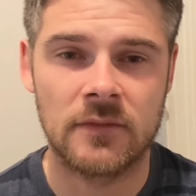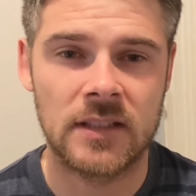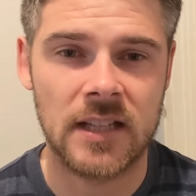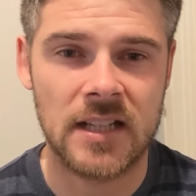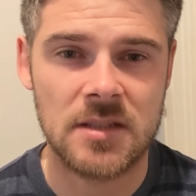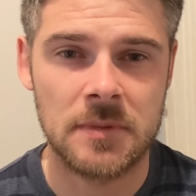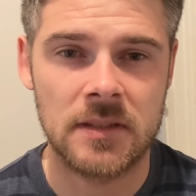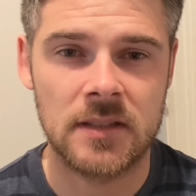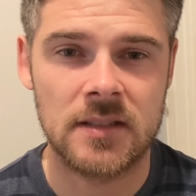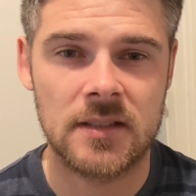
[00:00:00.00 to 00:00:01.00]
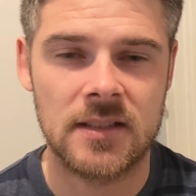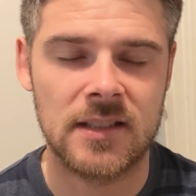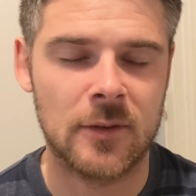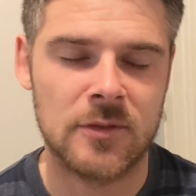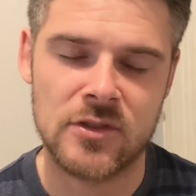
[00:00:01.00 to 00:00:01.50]
of detachment, that, you
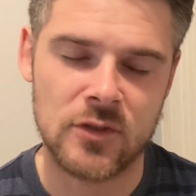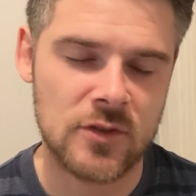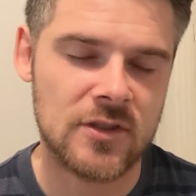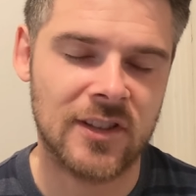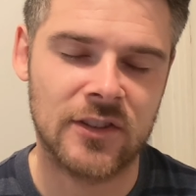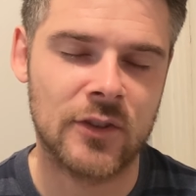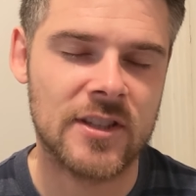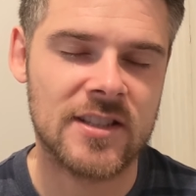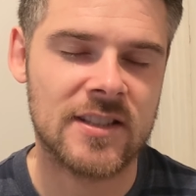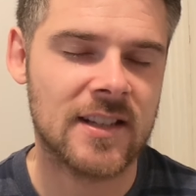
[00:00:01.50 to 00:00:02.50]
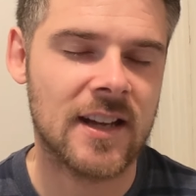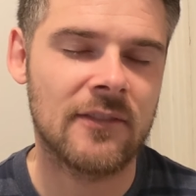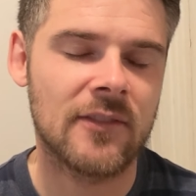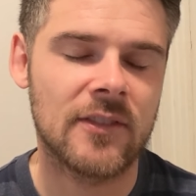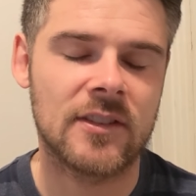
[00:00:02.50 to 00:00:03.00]
know, it's just not nice, and
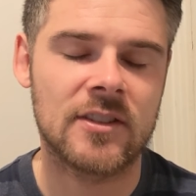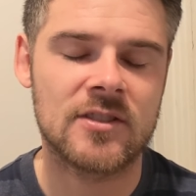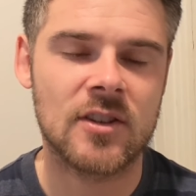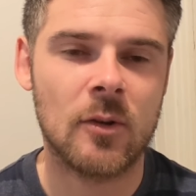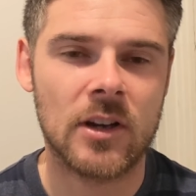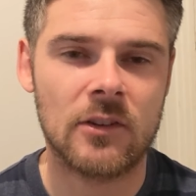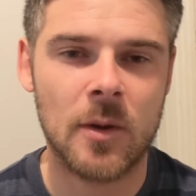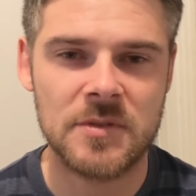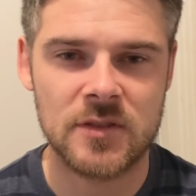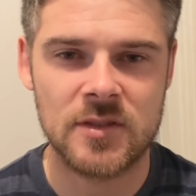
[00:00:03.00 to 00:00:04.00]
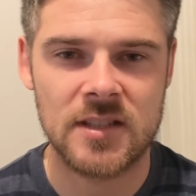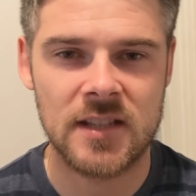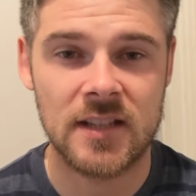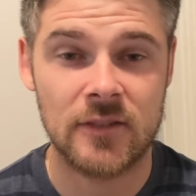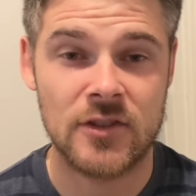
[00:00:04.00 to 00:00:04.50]
there's no other option just to
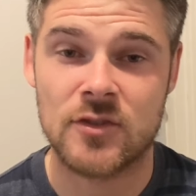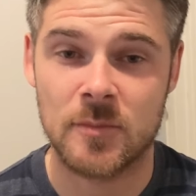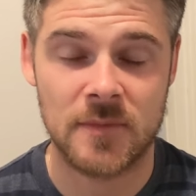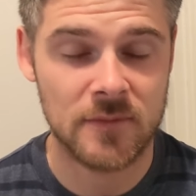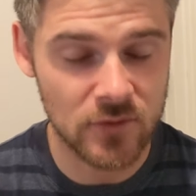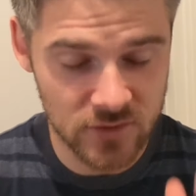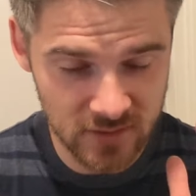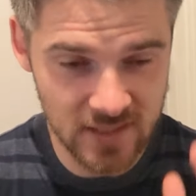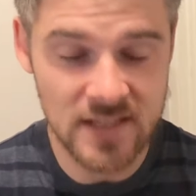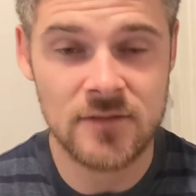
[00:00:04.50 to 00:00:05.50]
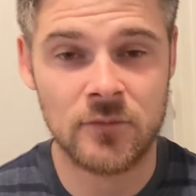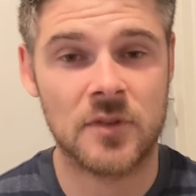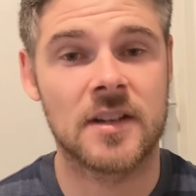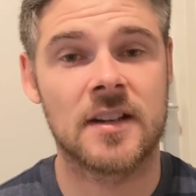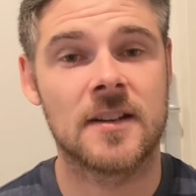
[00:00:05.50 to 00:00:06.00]
think, right, something just isn't
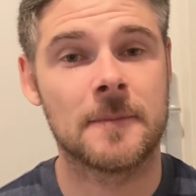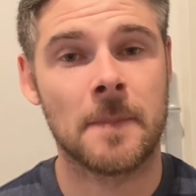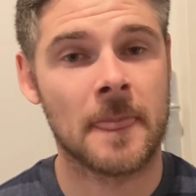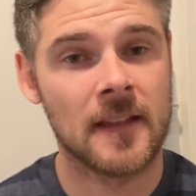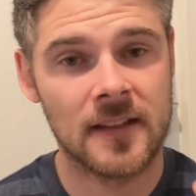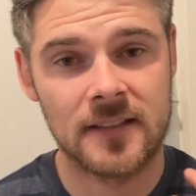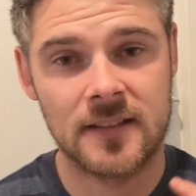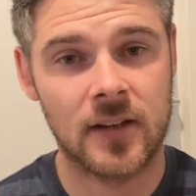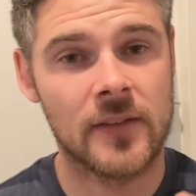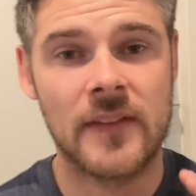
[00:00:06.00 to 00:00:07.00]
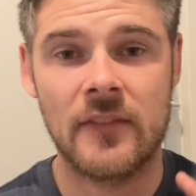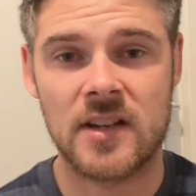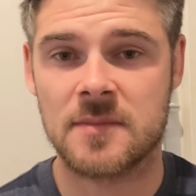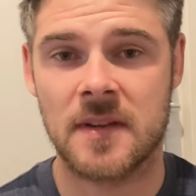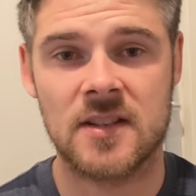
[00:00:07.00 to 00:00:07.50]
right here. I've never
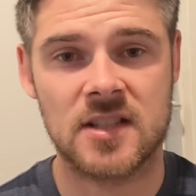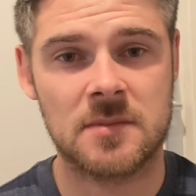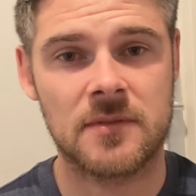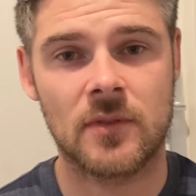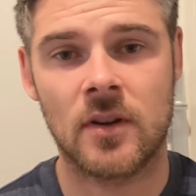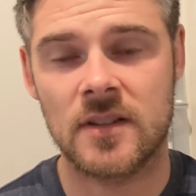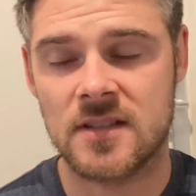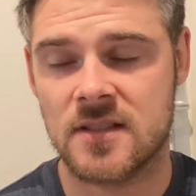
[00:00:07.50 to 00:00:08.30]
experienced this before.